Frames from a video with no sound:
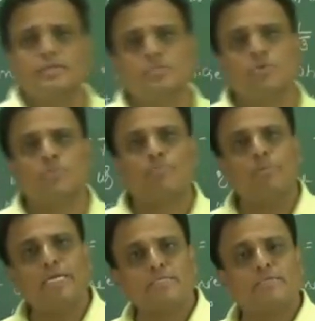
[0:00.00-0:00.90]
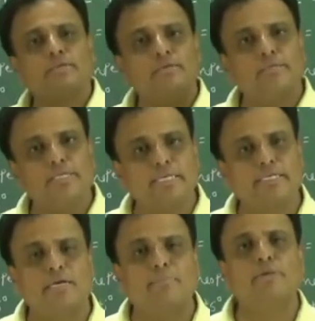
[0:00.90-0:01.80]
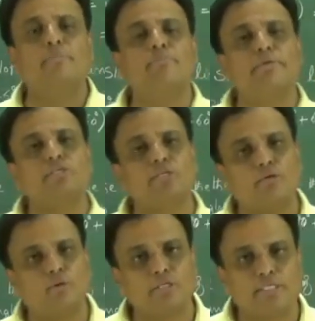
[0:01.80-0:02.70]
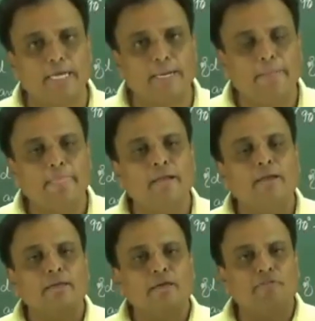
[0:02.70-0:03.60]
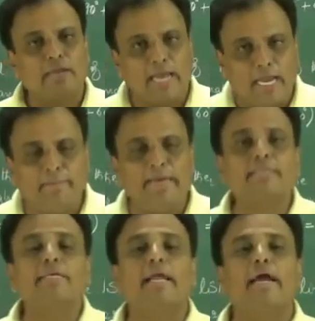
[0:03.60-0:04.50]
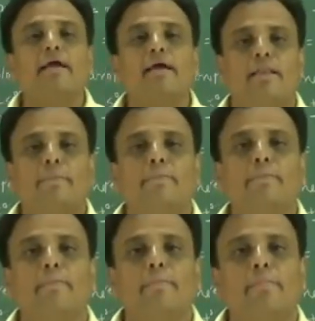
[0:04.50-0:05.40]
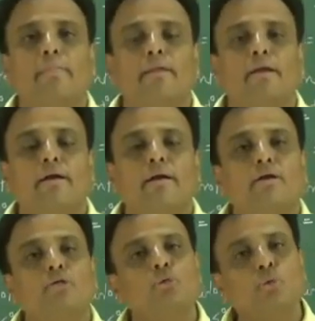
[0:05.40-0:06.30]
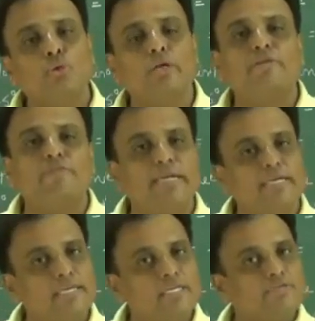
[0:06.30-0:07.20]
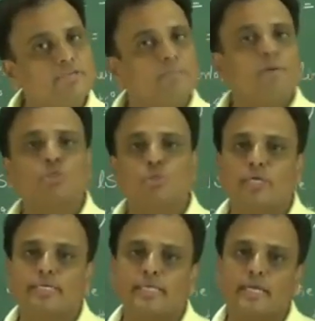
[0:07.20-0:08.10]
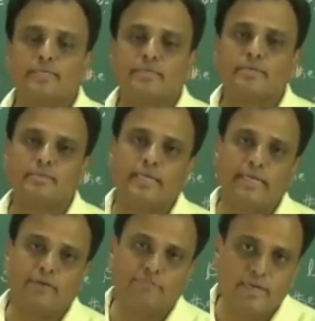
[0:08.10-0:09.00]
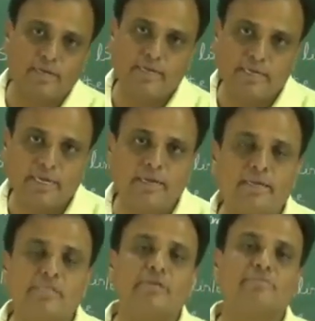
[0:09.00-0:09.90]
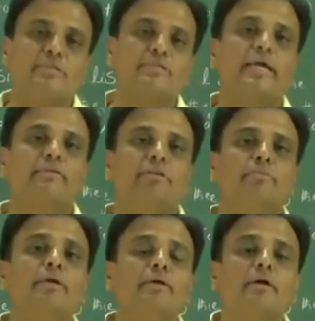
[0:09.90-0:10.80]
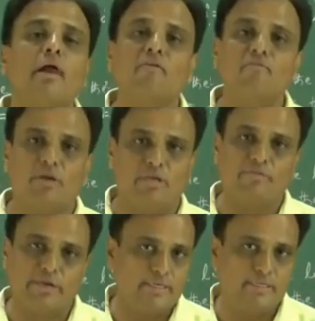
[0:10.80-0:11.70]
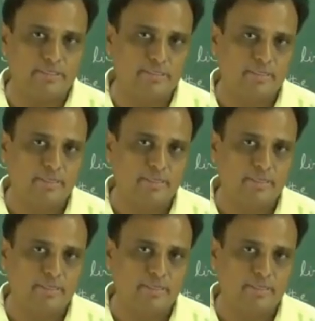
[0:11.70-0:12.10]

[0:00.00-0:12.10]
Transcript: So please, in this example, please try to understand. If a line makes an angle 225 degrees with the positive x-axis, then definitely inclination of this line will be 45 degrees.